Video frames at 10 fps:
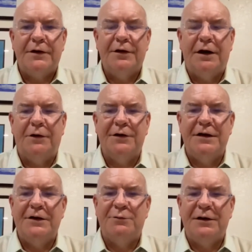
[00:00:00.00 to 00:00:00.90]
Oh, you
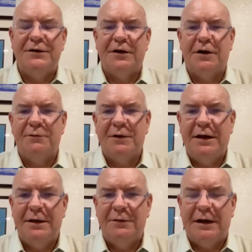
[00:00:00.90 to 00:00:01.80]
need to
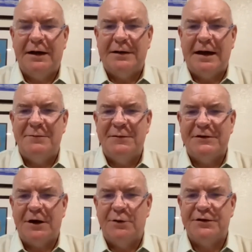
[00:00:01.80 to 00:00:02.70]
add me
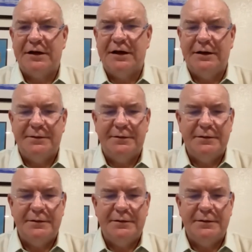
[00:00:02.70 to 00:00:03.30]
as a host again.